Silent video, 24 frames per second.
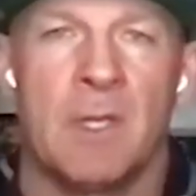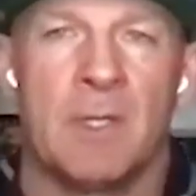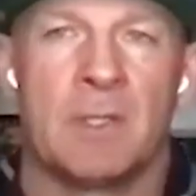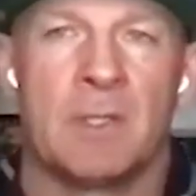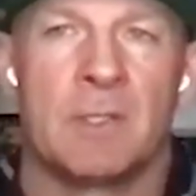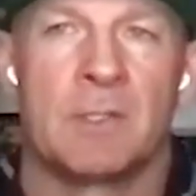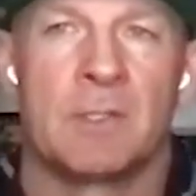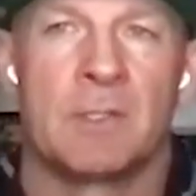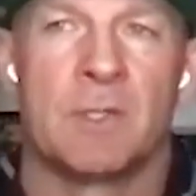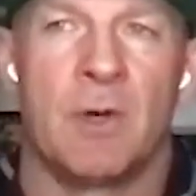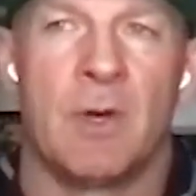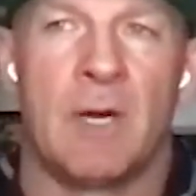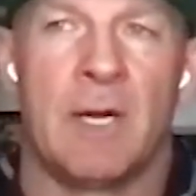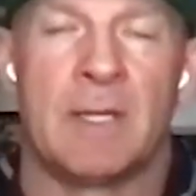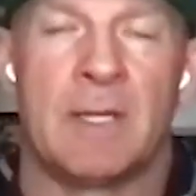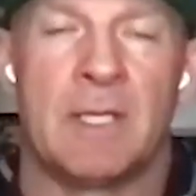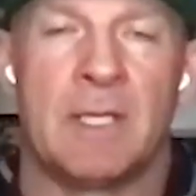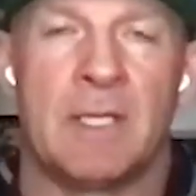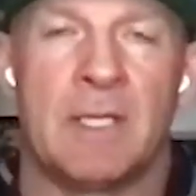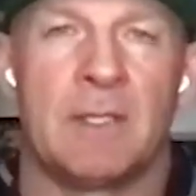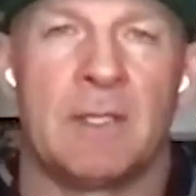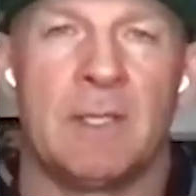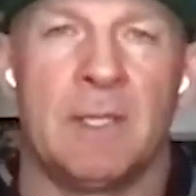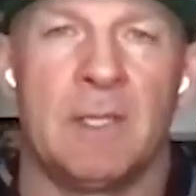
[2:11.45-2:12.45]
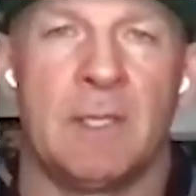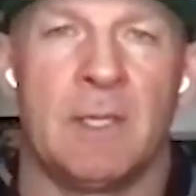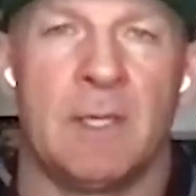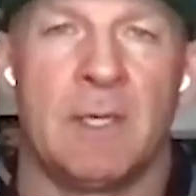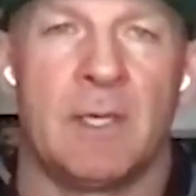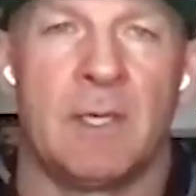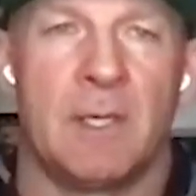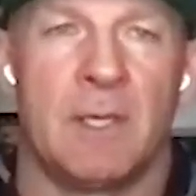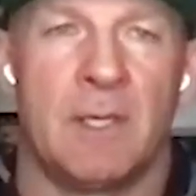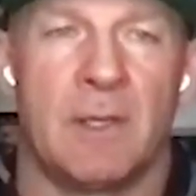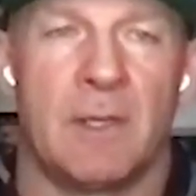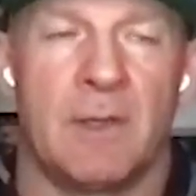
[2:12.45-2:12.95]
So I think the
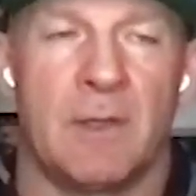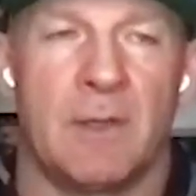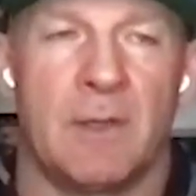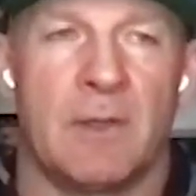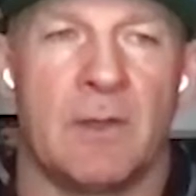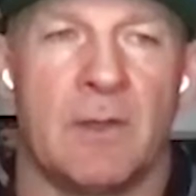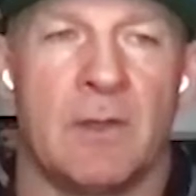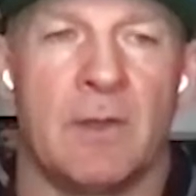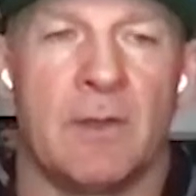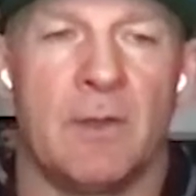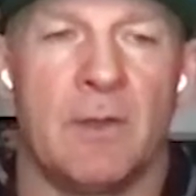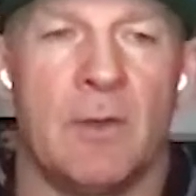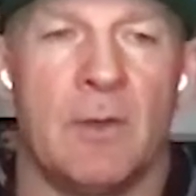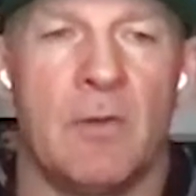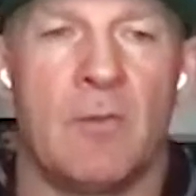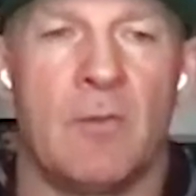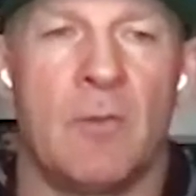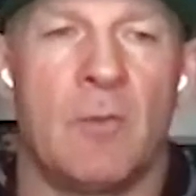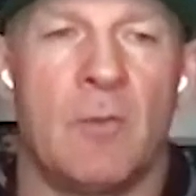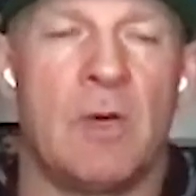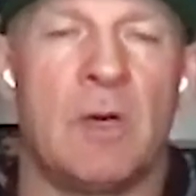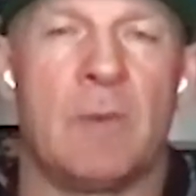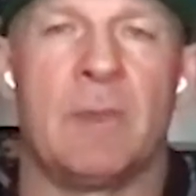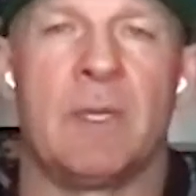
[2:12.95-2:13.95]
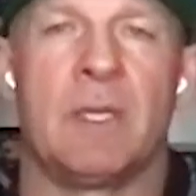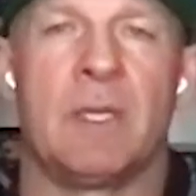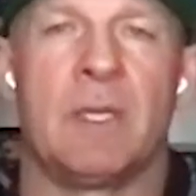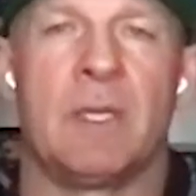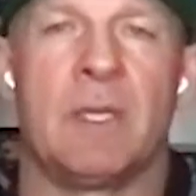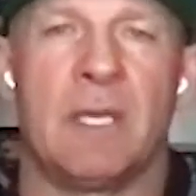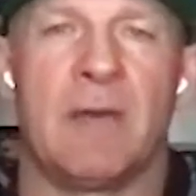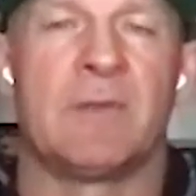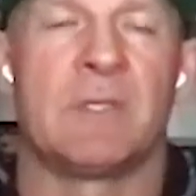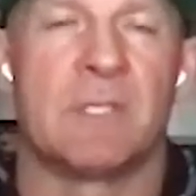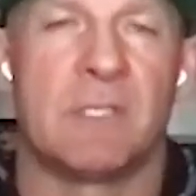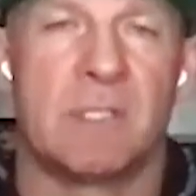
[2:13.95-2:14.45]
overwhelming
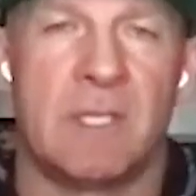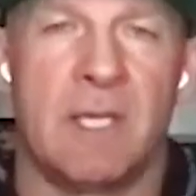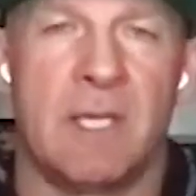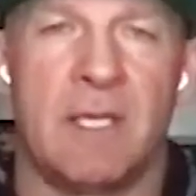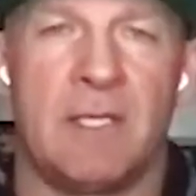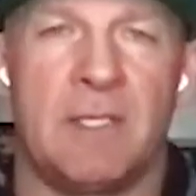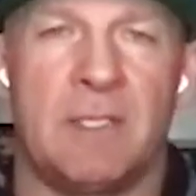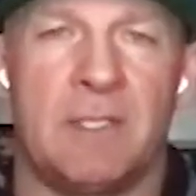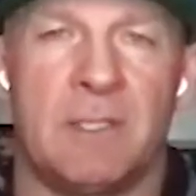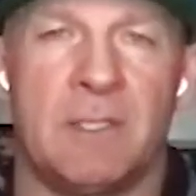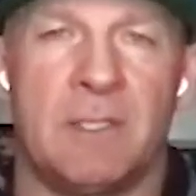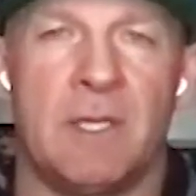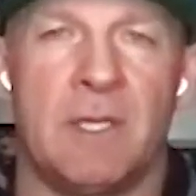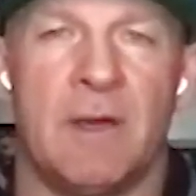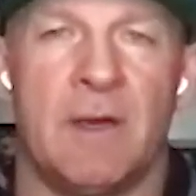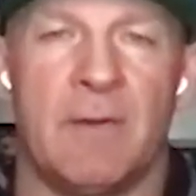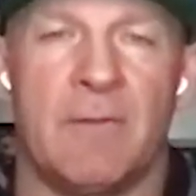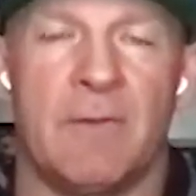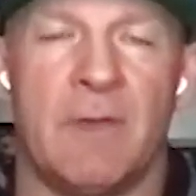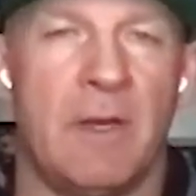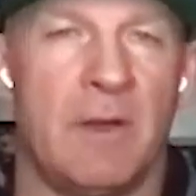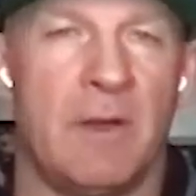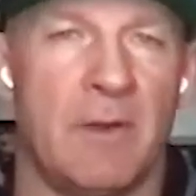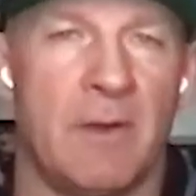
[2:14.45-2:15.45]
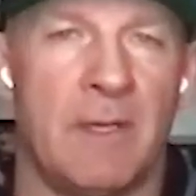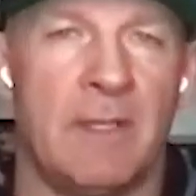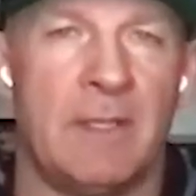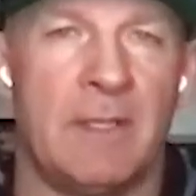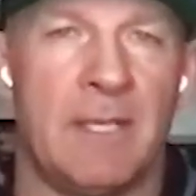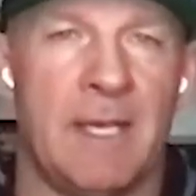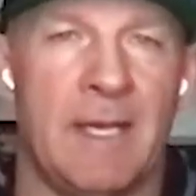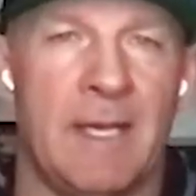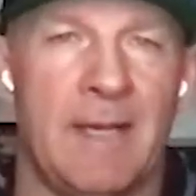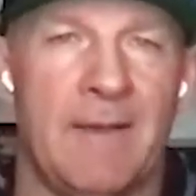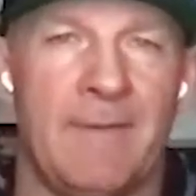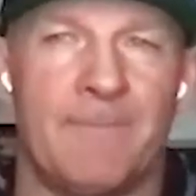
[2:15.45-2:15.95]
devastation of hearing
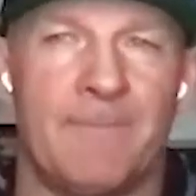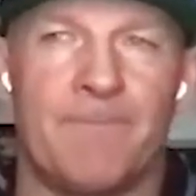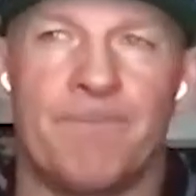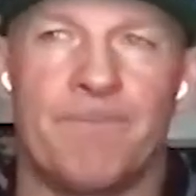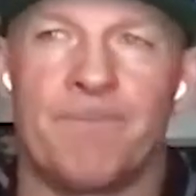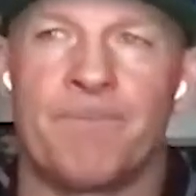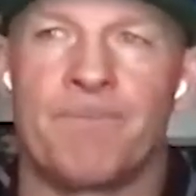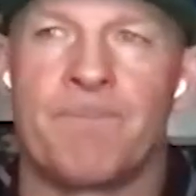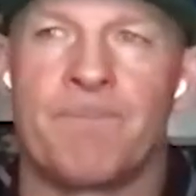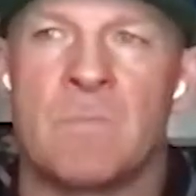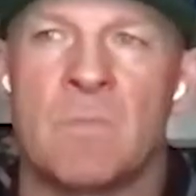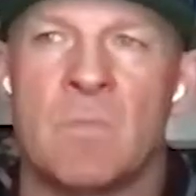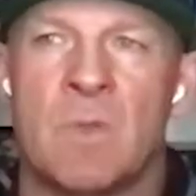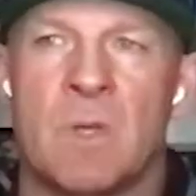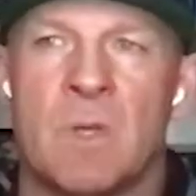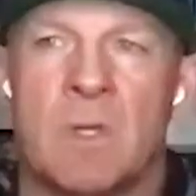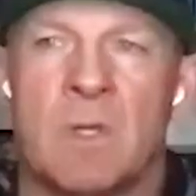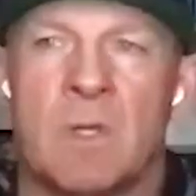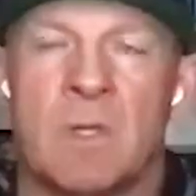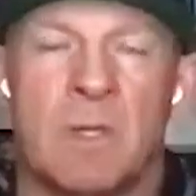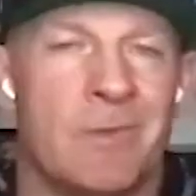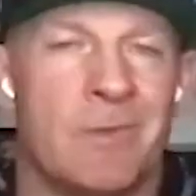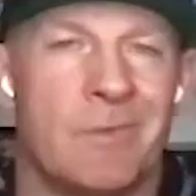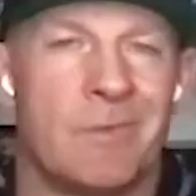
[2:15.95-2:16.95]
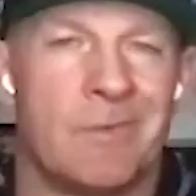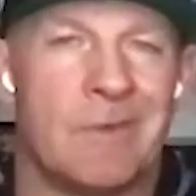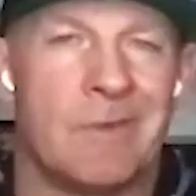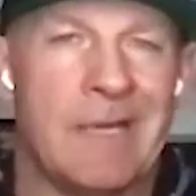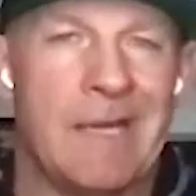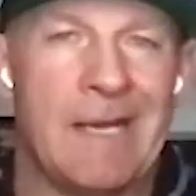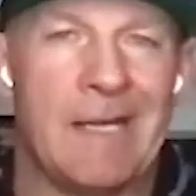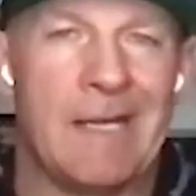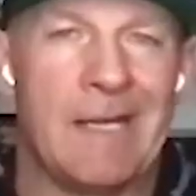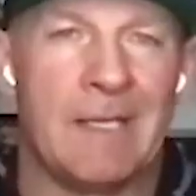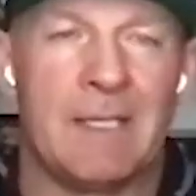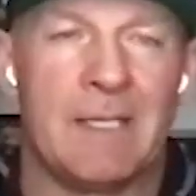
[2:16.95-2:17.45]
that, the
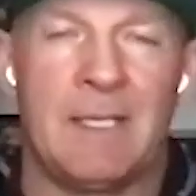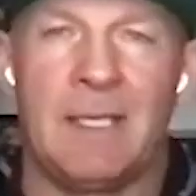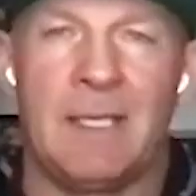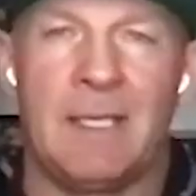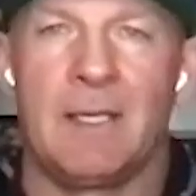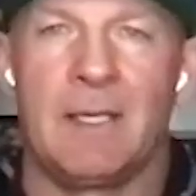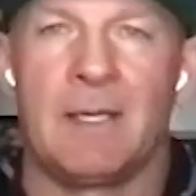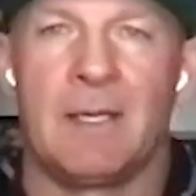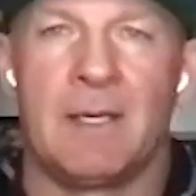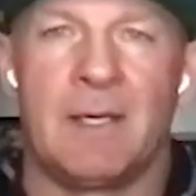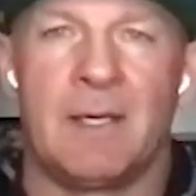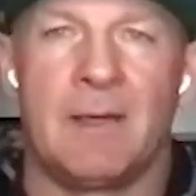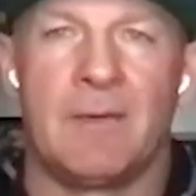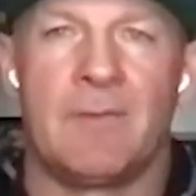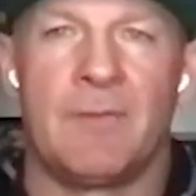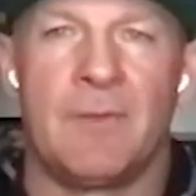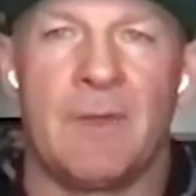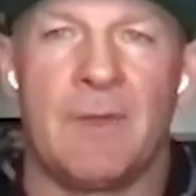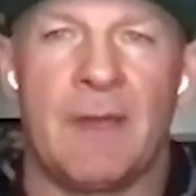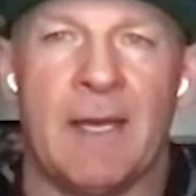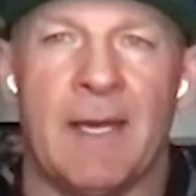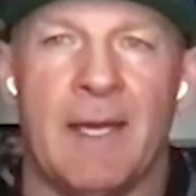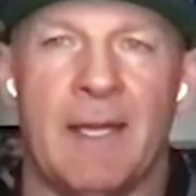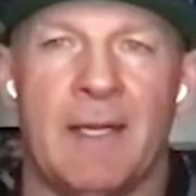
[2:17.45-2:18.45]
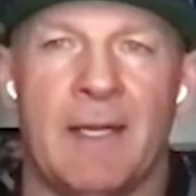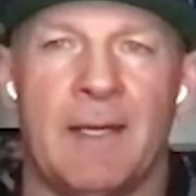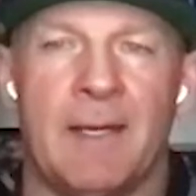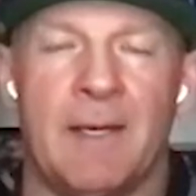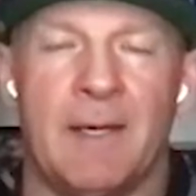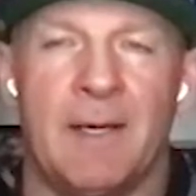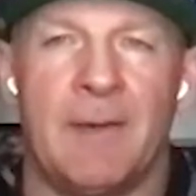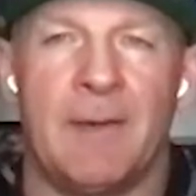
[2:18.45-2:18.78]
reality of that,